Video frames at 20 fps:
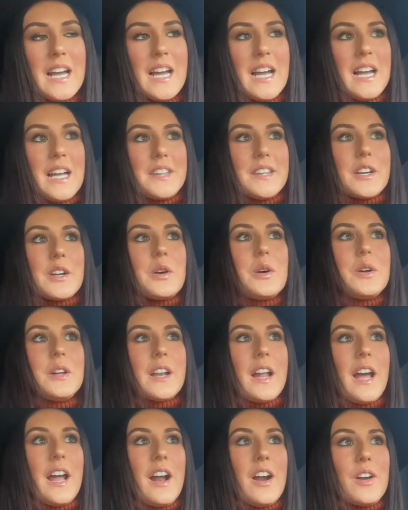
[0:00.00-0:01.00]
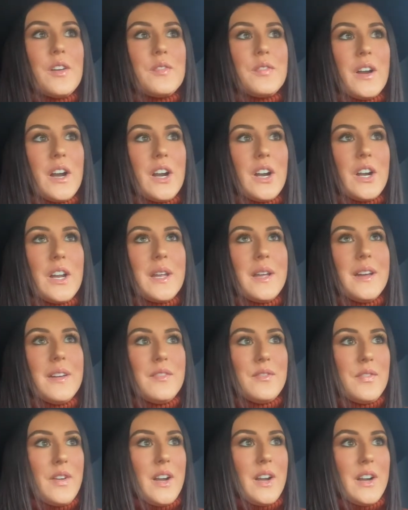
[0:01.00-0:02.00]
that Cole and I are very,
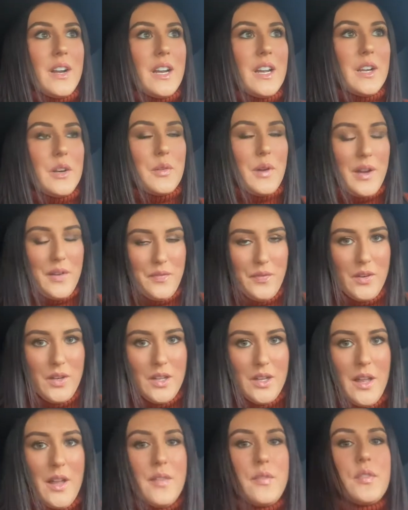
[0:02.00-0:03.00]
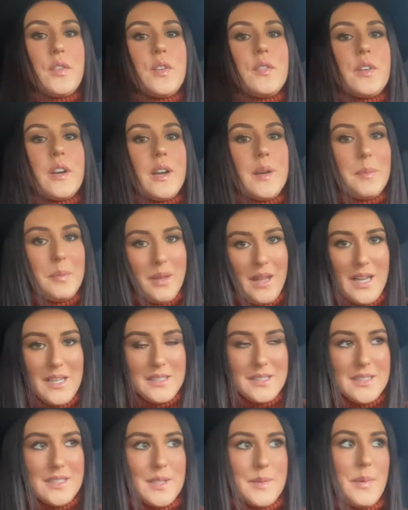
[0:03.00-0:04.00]
very grateful and feel very
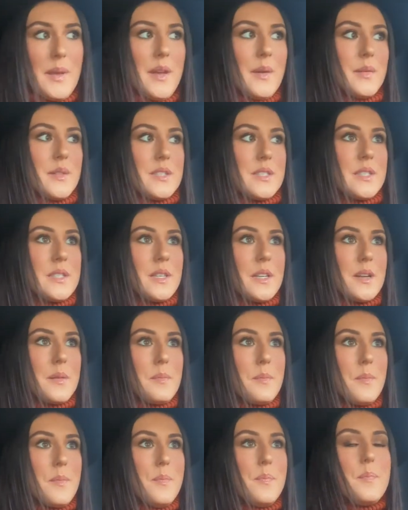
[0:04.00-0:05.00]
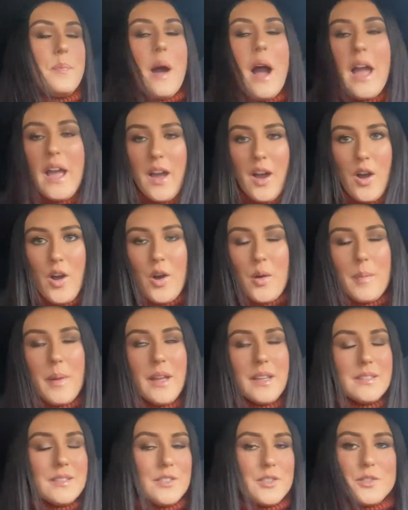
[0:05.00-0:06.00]
blessed to be able to buy a home
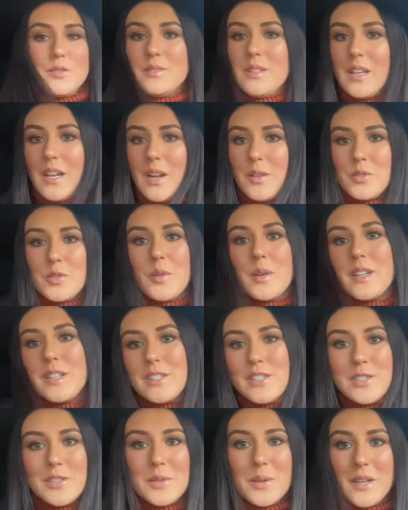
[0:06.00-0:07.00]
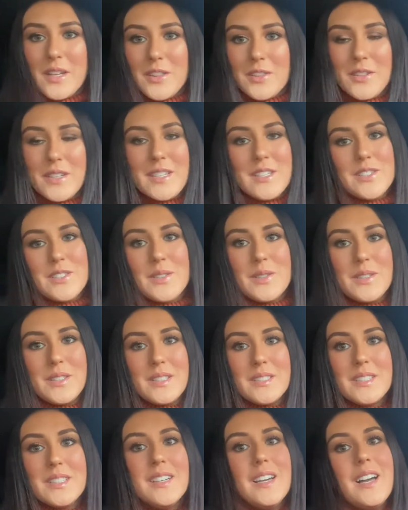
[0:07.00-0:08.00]
at, you know, 22, 23 years
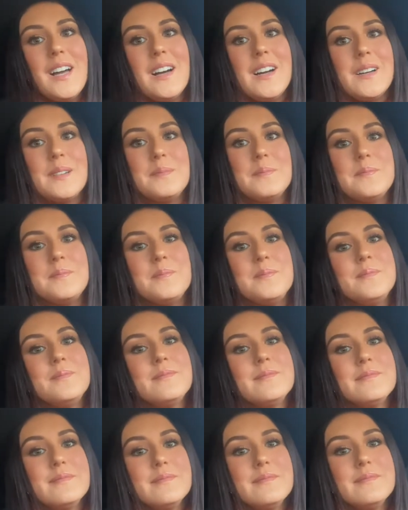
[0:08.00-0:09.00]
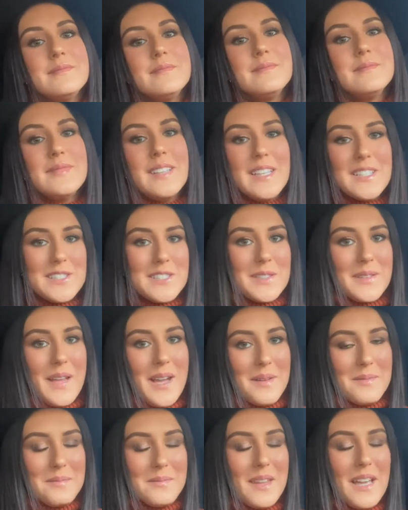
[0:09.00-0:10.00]
old, um, and so yeah,
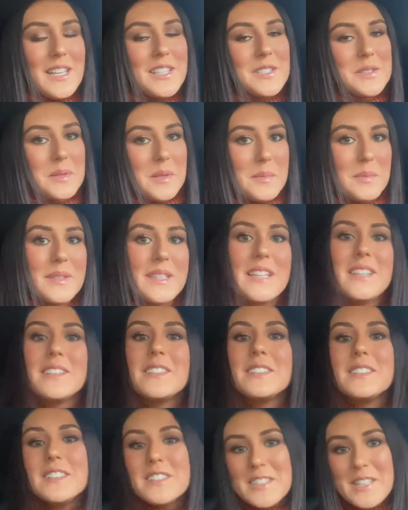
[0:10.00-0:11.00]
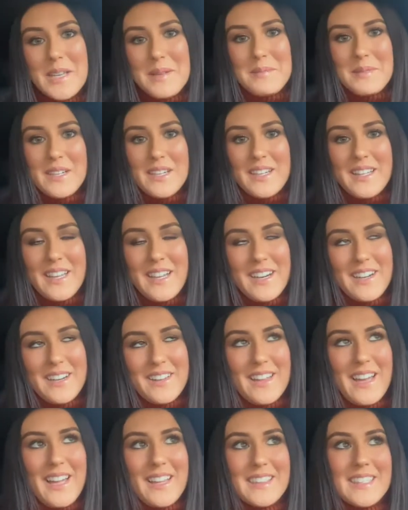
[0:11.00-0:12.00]
I just want to put that little disclaimer there
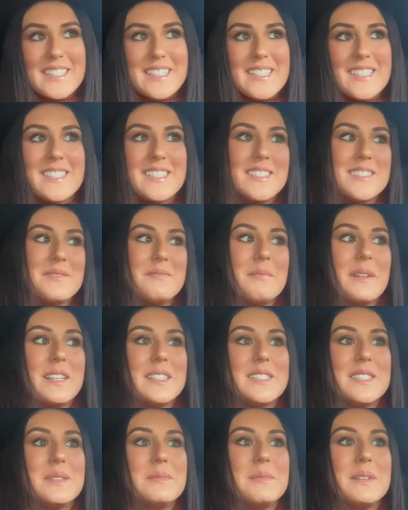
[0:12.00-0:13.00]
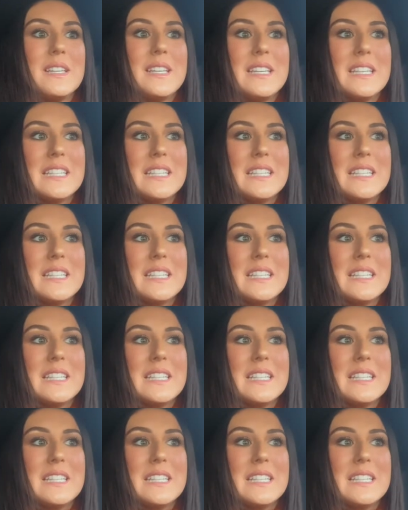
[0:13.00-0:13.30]
that this isn't meant to be,